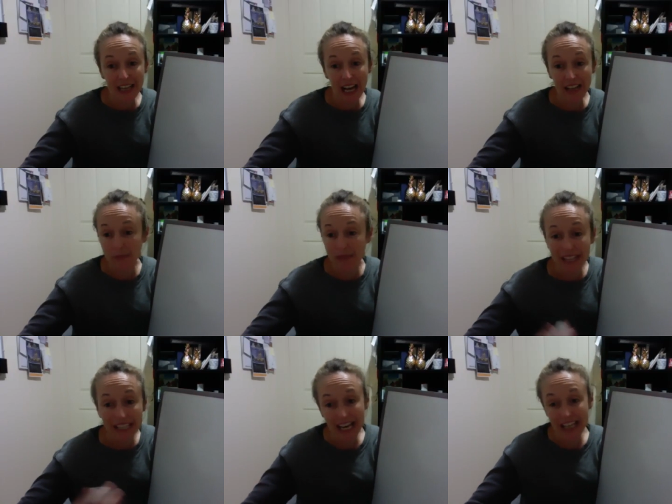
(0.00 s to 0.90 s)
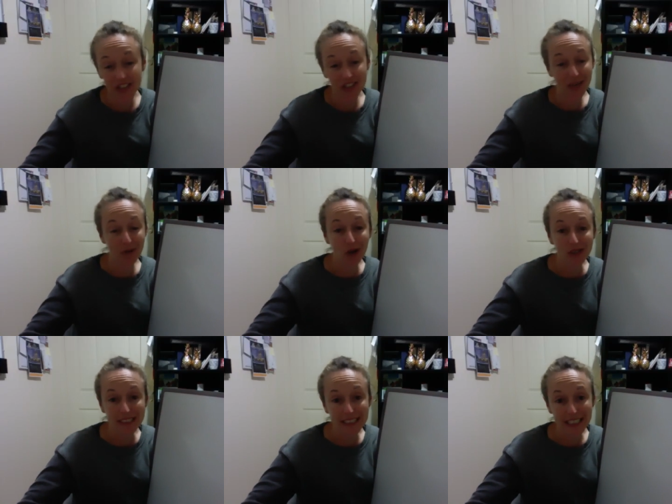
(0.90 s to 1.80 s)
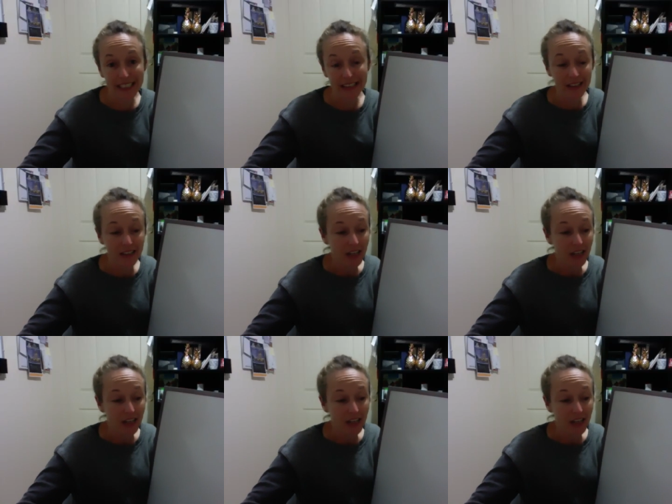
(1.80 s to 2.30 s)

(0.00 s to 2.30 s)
And you're playing catch up constantly.